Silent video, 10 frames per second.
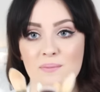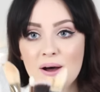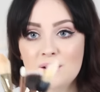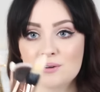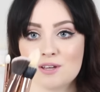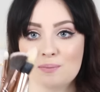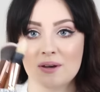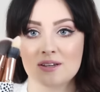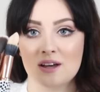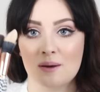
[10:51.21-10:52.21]
but I also
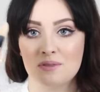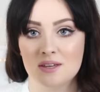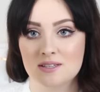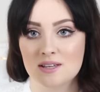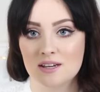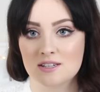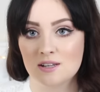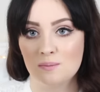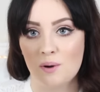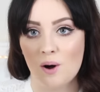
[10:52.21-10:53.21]
picked up this
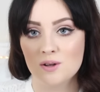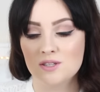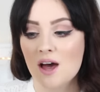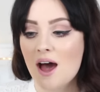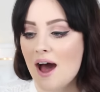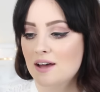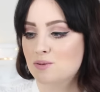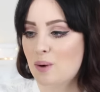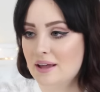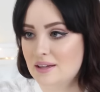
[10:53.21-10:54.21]
little pot
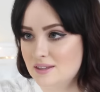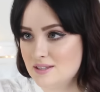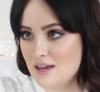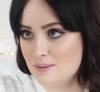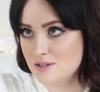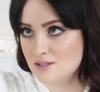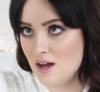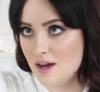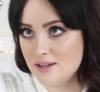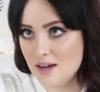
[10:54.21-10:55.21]
as well in the same
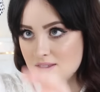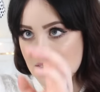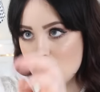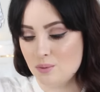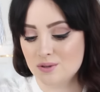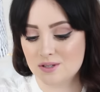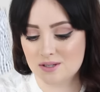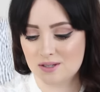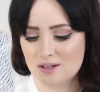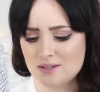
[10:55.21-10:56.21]
design, and that was
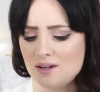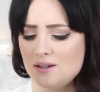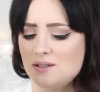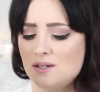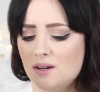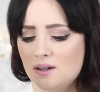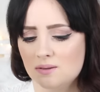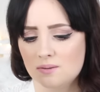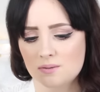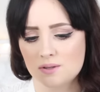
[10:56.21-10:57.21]
six pounds ninety-nine
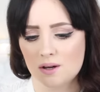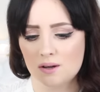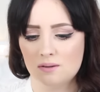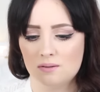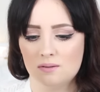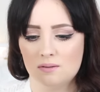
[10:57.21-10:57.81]
also.